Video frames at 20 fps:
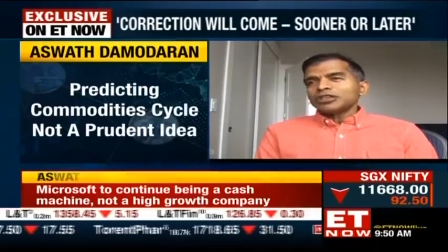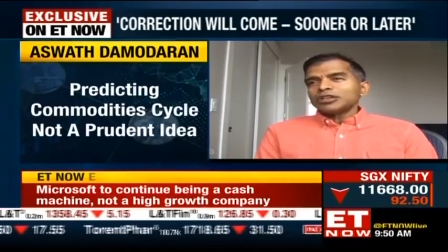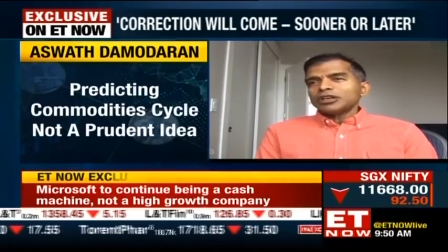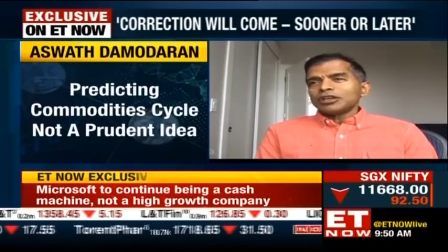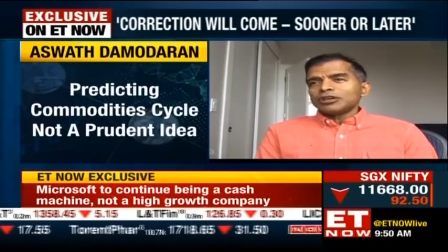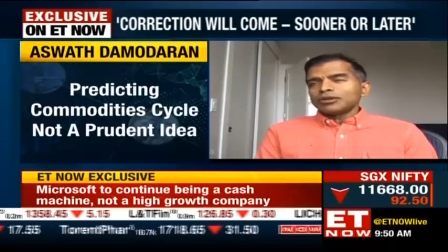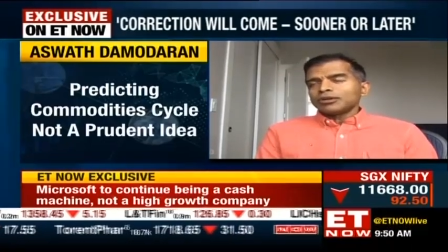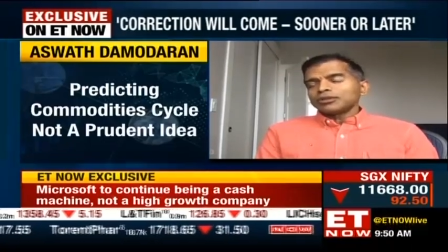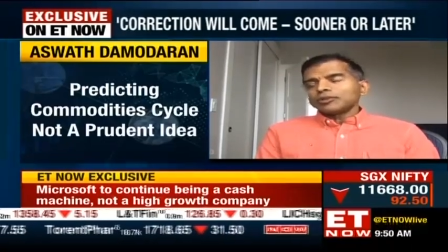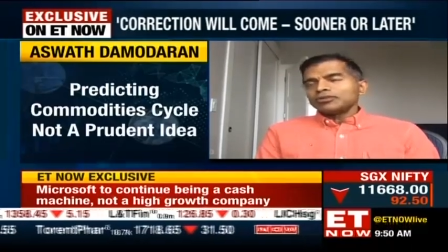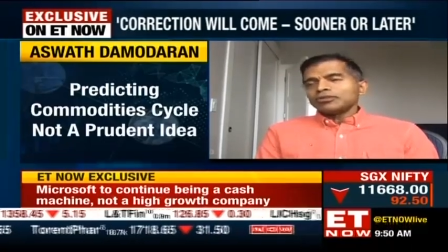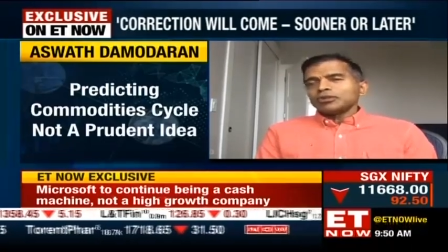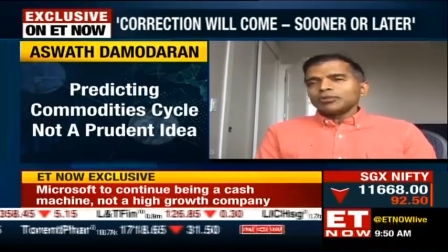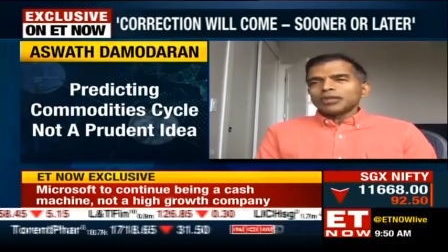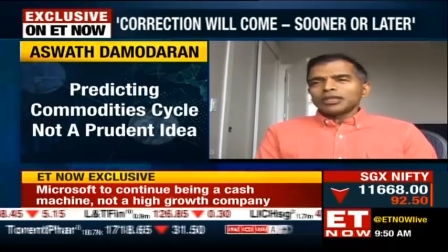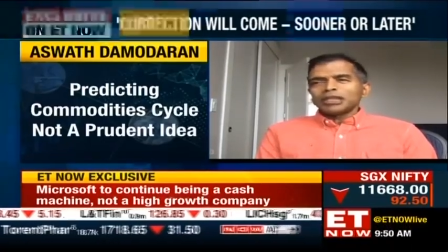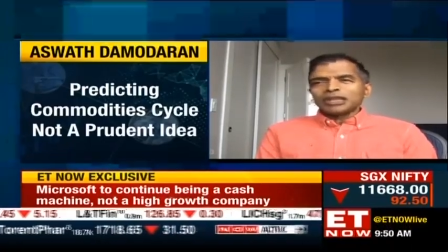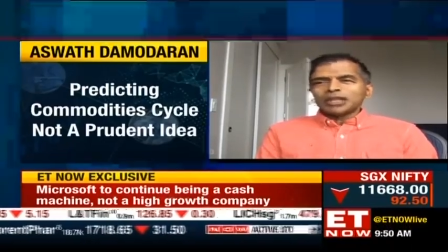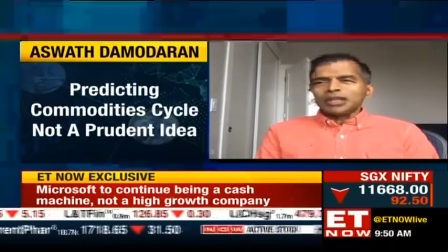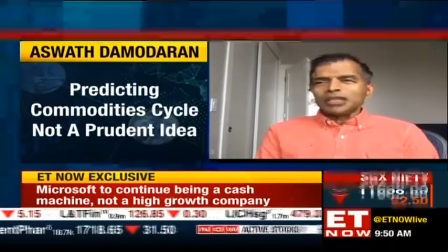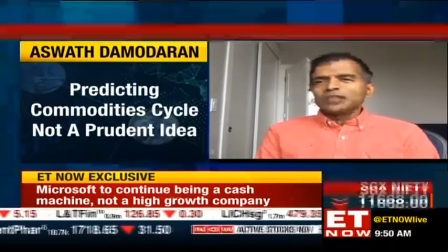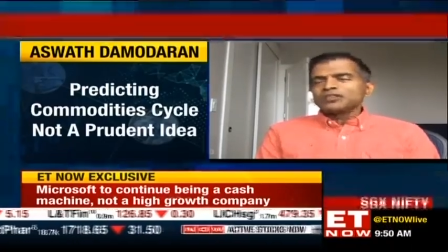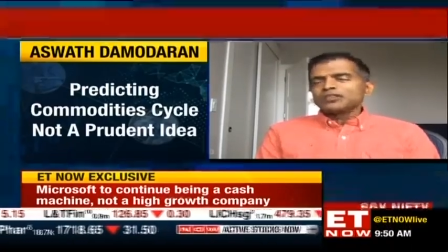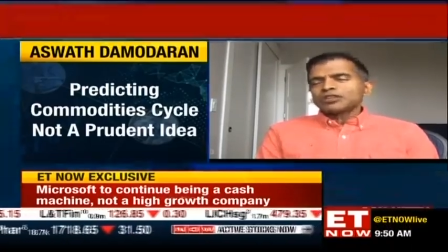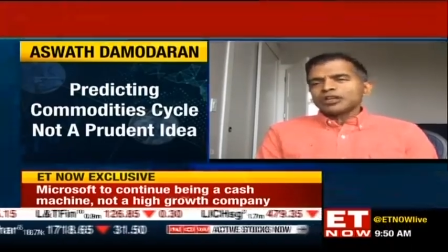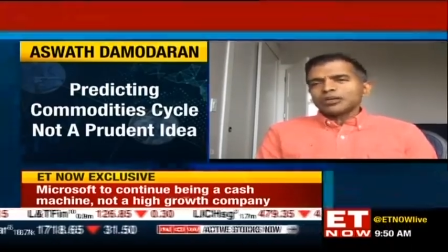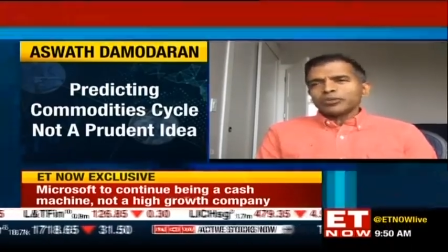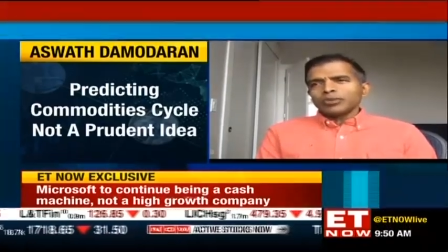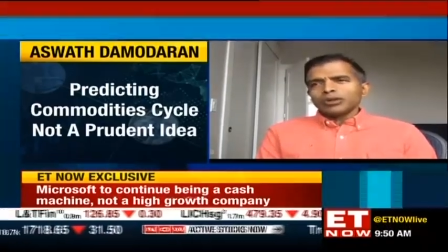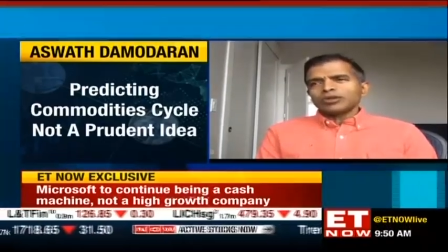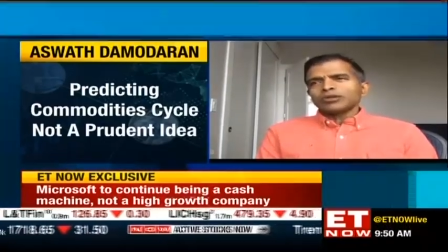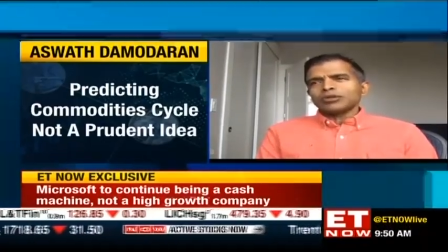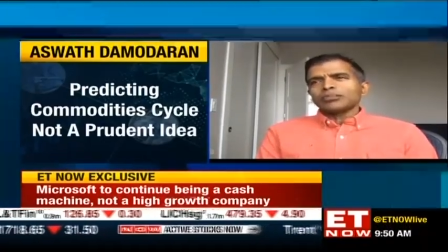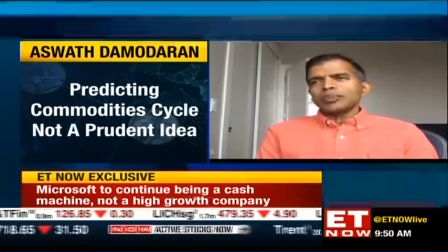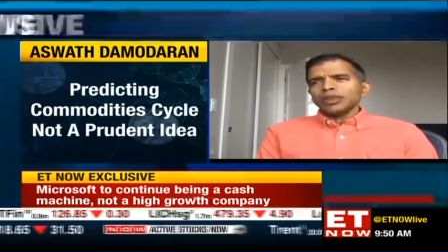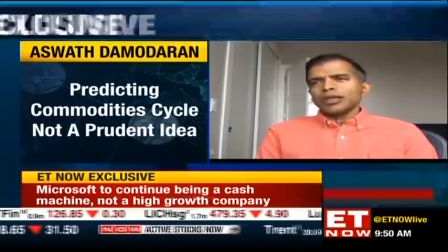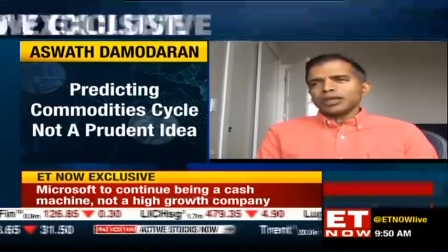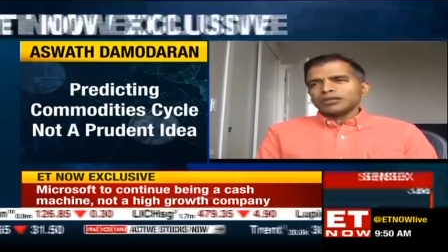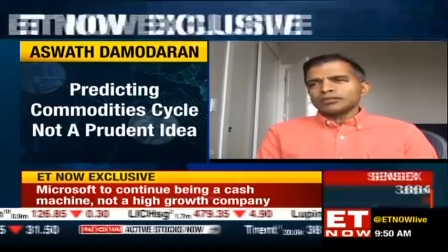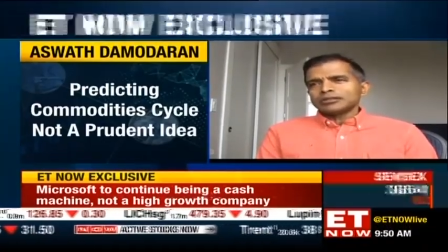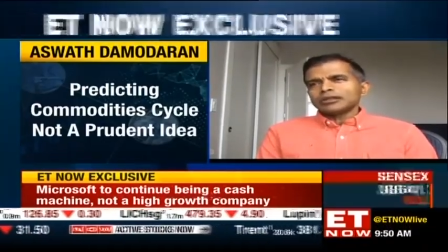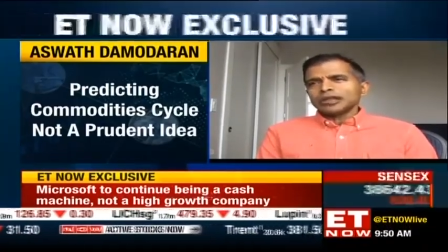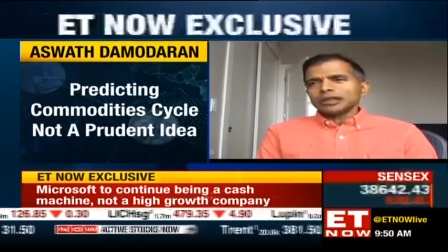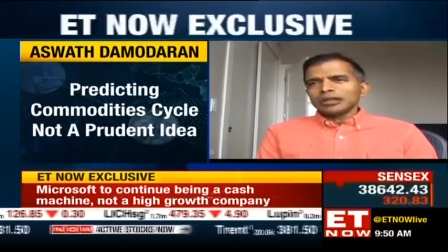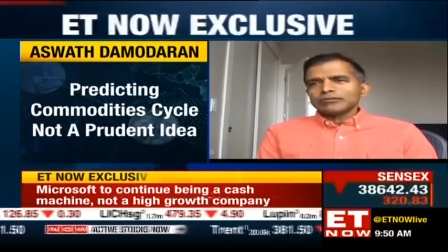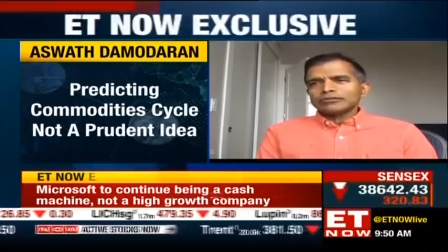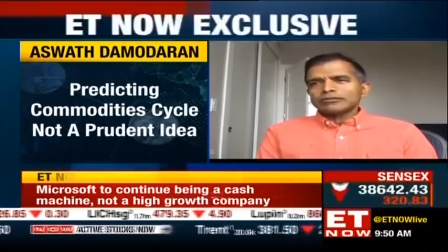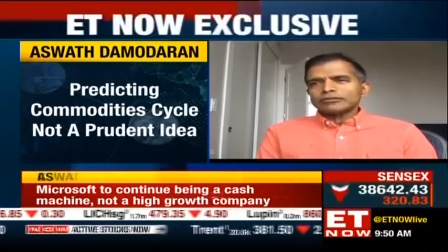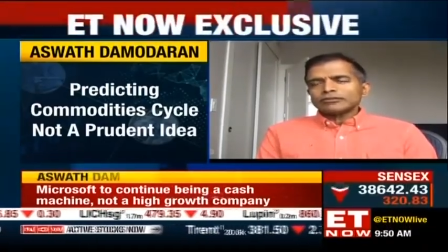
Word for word: here to assuming that history will repeat itself.